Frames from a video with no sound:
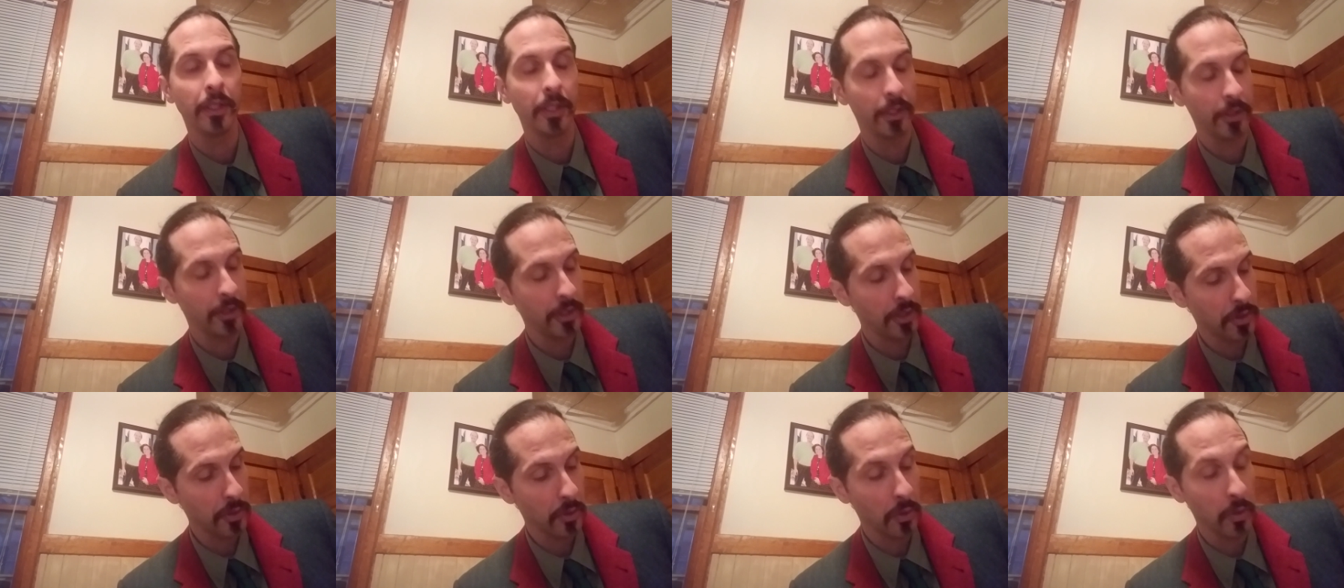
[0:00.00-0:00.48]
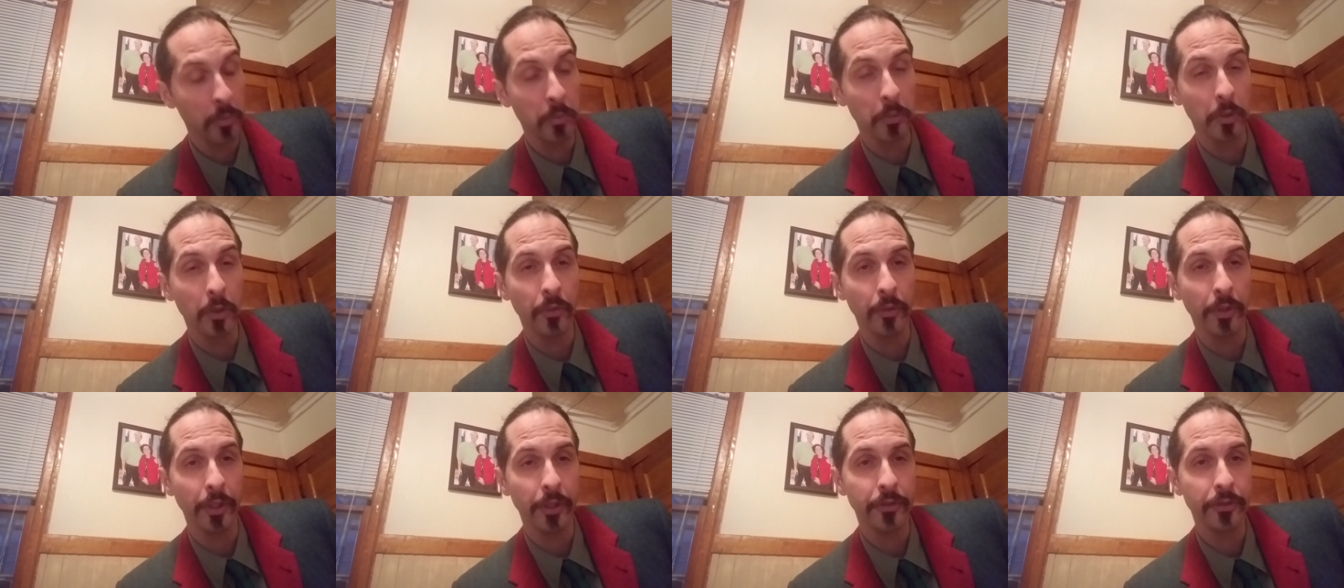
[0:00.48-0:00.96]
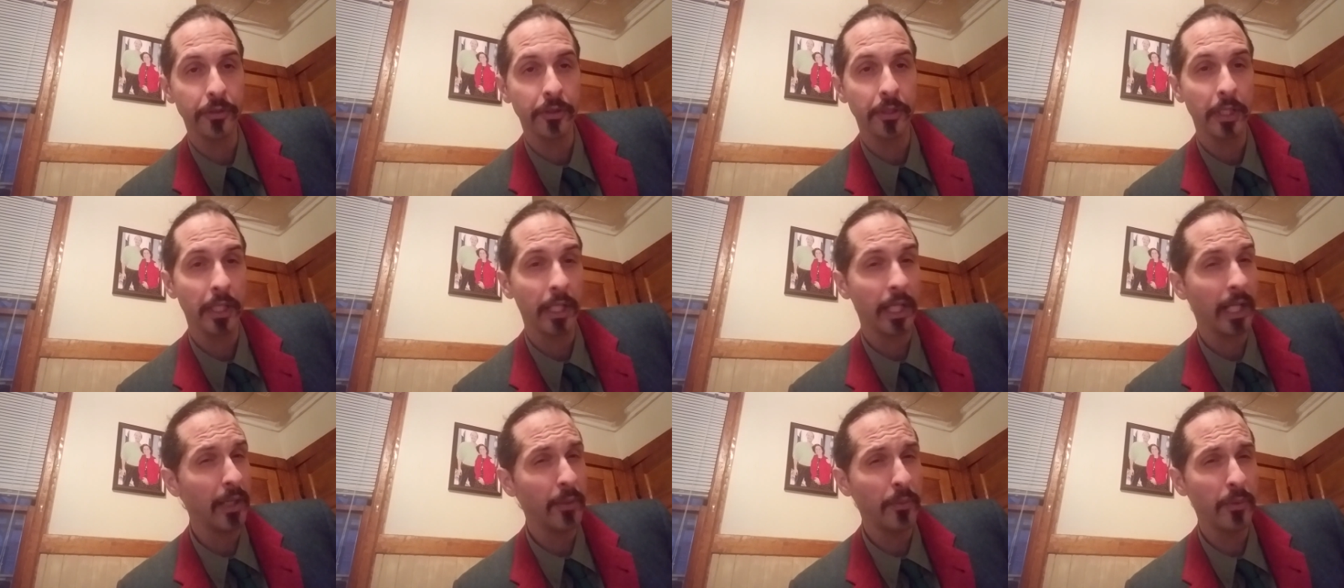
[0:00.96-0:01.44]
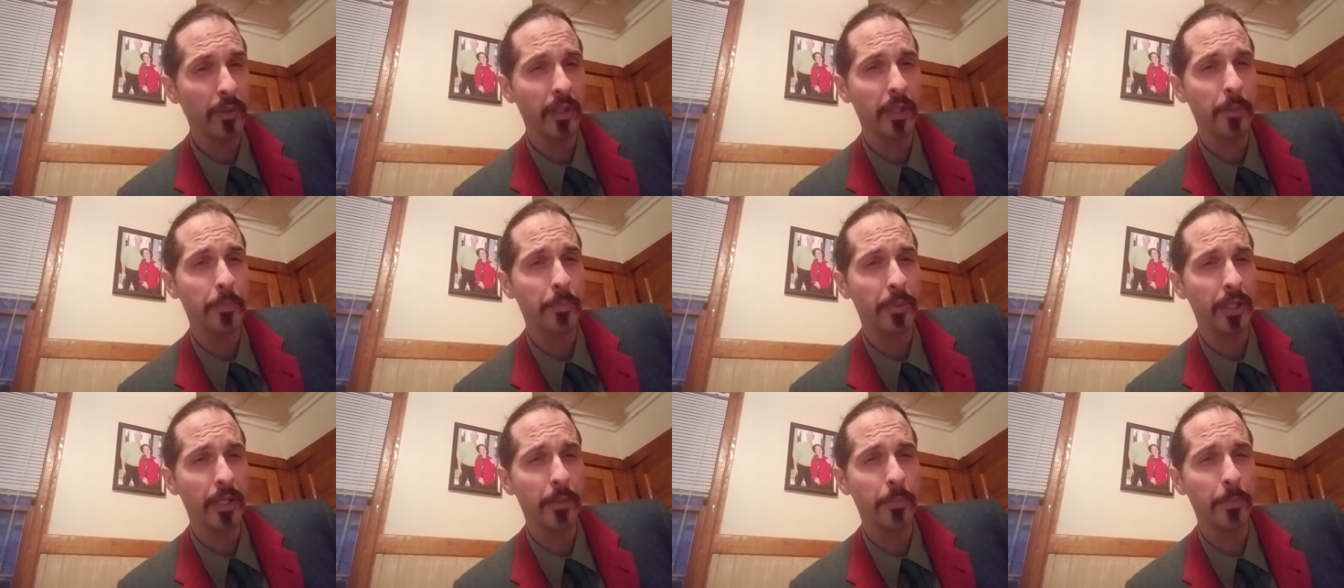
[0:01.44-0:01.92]
These old movies, and I'm really
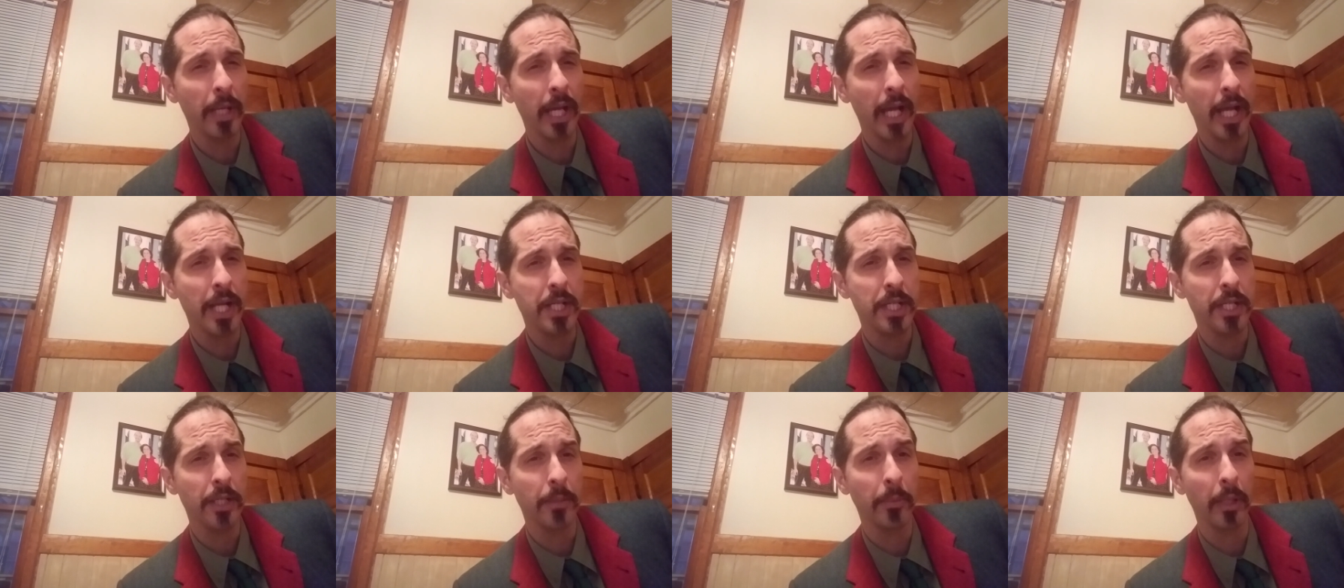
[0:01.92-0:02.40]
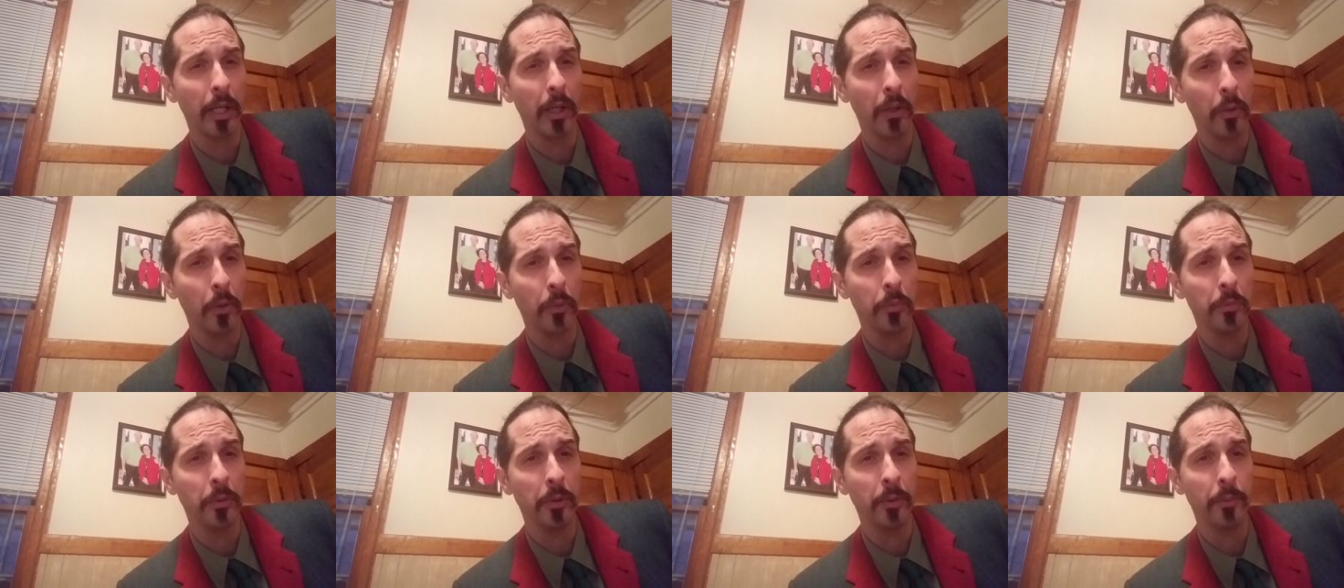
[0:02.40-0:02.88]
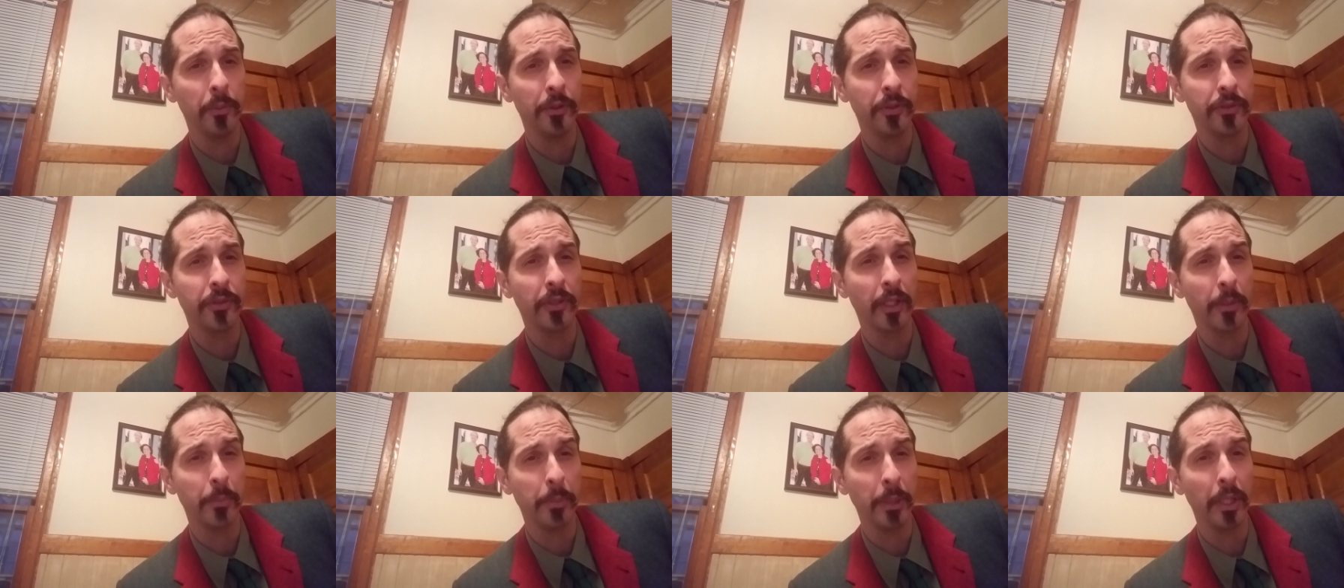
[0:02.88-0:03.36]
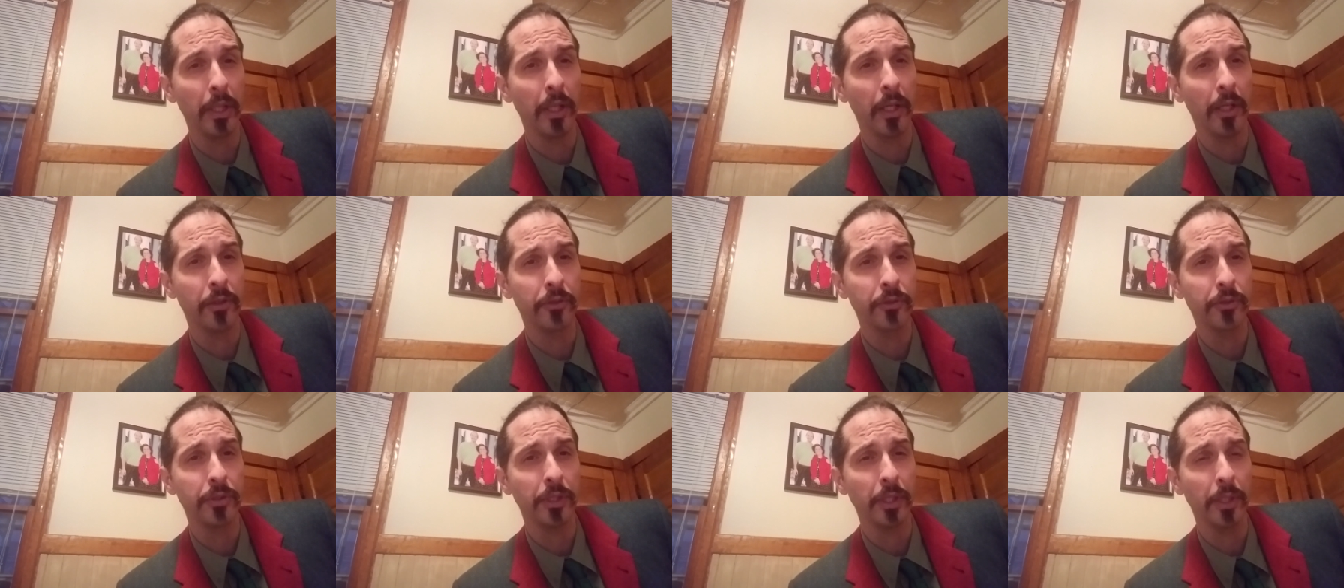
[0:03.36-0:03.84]
pretty passionate about old movies. I gotta be
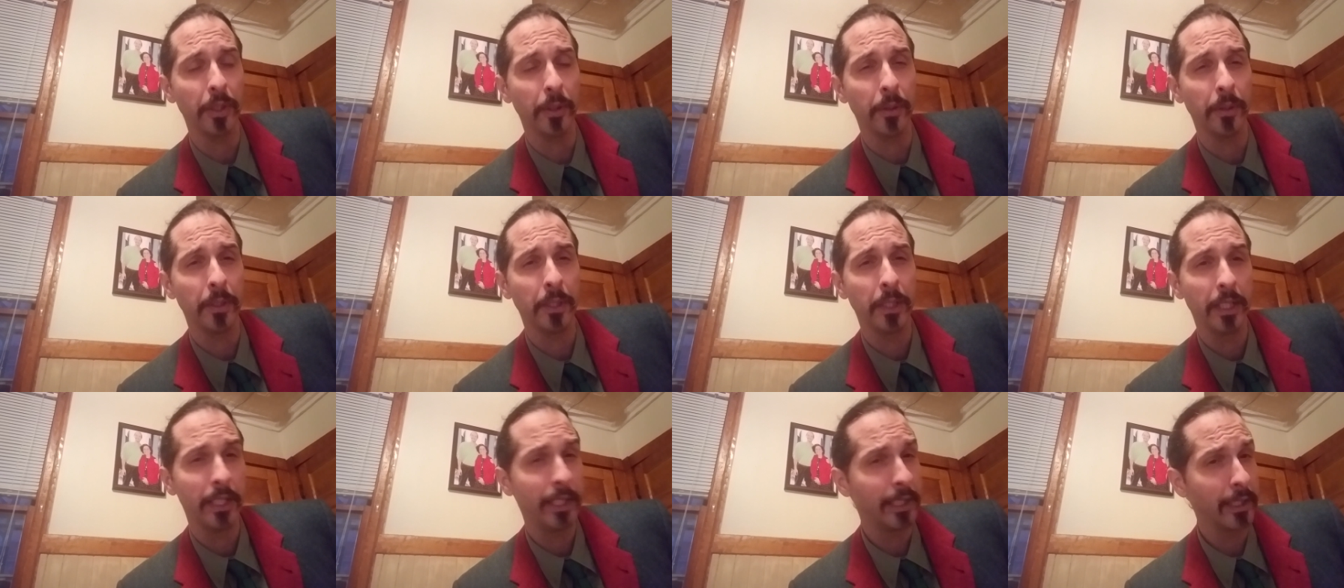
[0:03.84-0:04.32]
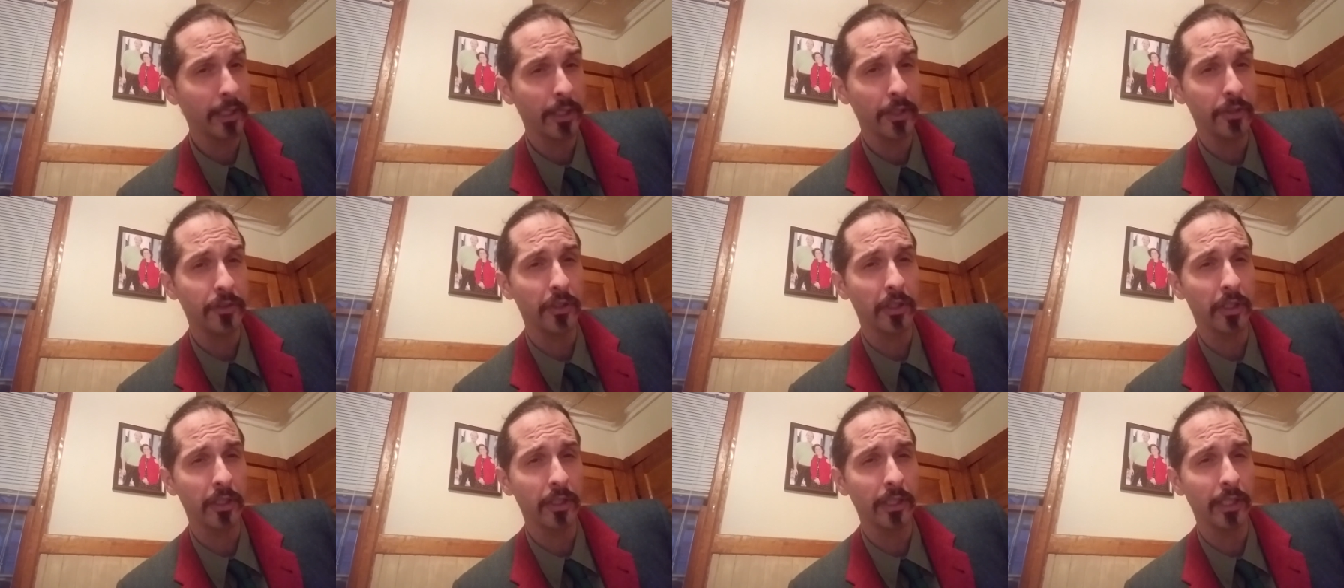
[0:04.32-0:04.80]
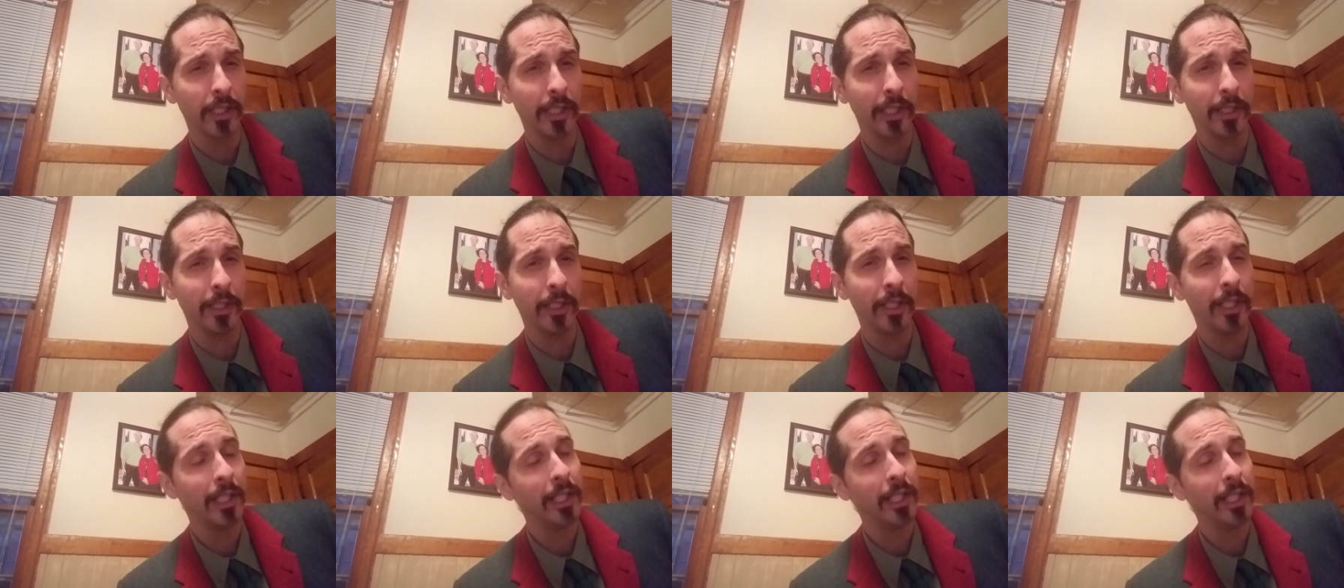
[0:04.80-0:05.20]
honest with you, because they're clean.